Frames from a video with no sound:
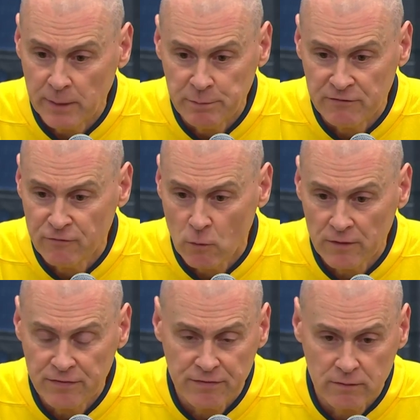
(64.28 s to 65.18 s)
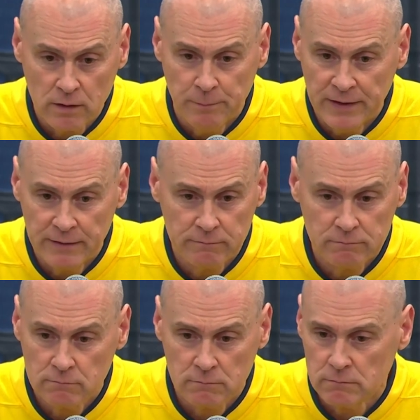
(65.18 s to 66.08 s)
up in the fourth. You know,
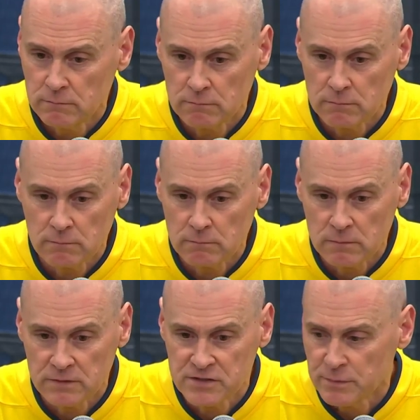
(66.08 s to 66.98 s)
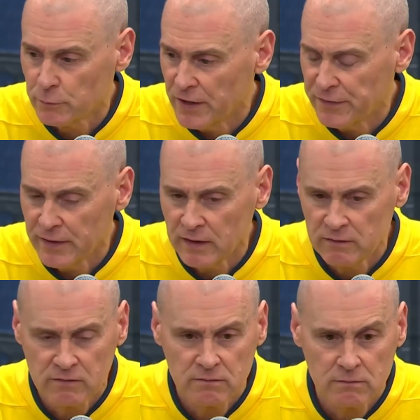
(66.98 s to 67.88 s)
Ben did some great
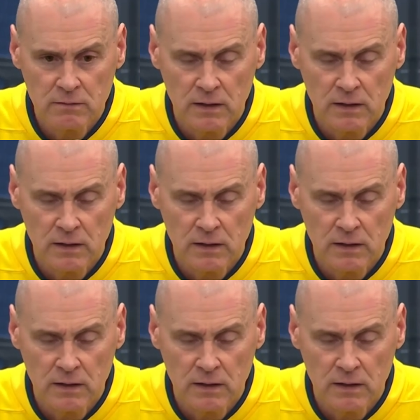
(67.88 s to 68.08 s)
things.